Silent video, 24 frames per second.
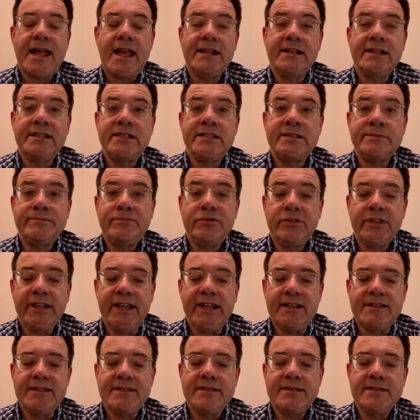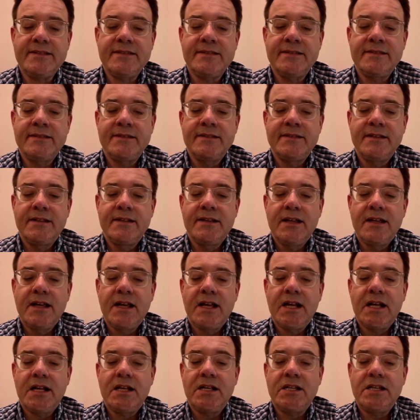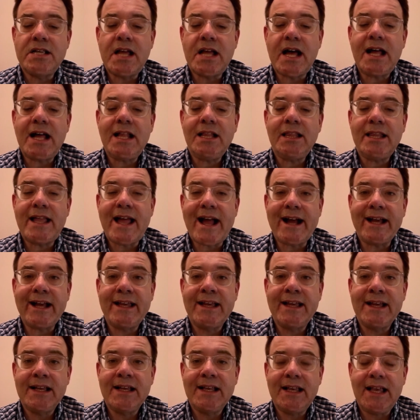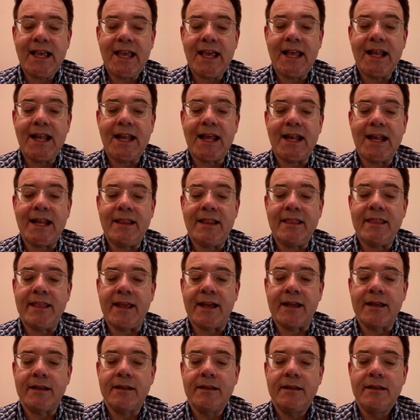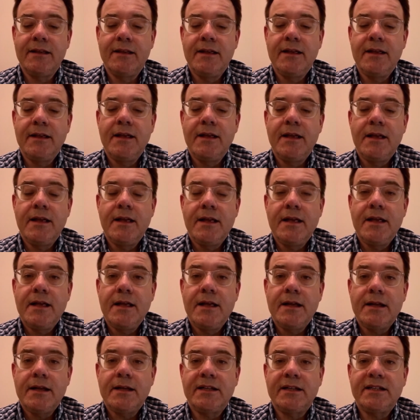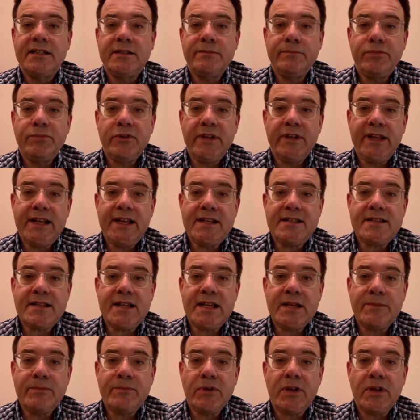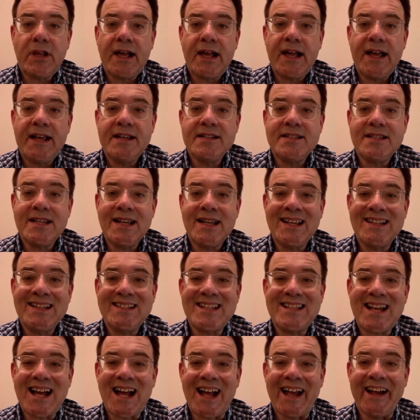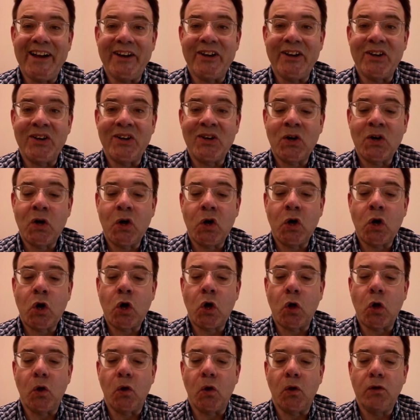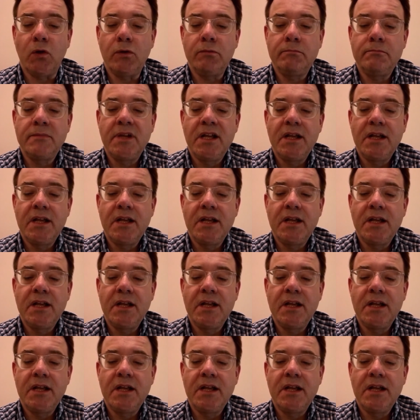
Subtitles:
And complete, not lacking in anything. Complete implies entire or whole.